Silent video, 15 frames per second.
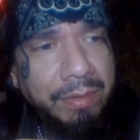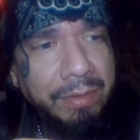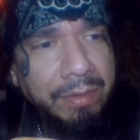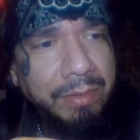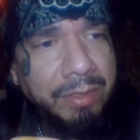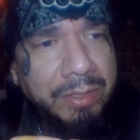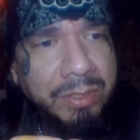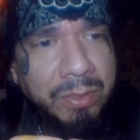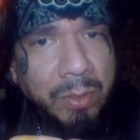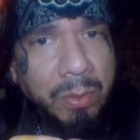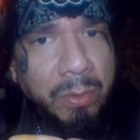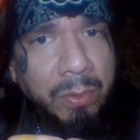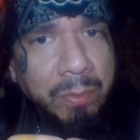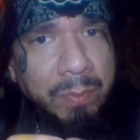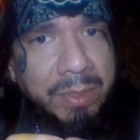The
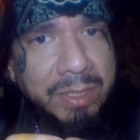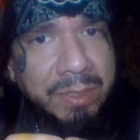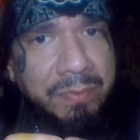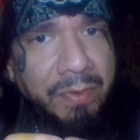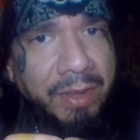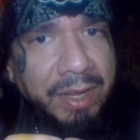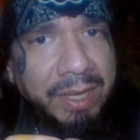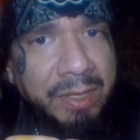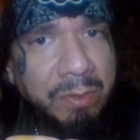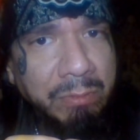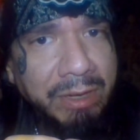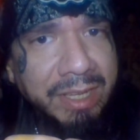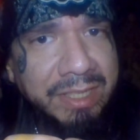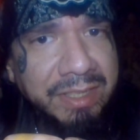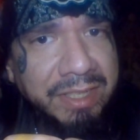soul must find
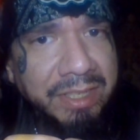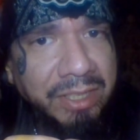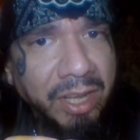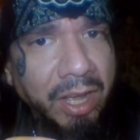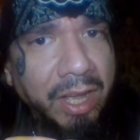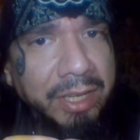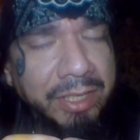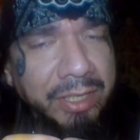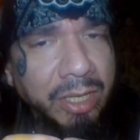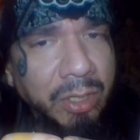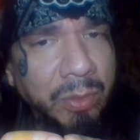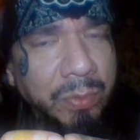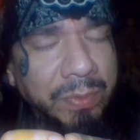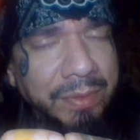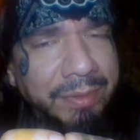rest in God
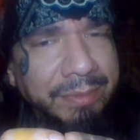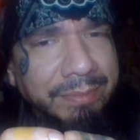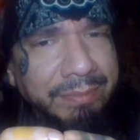alone.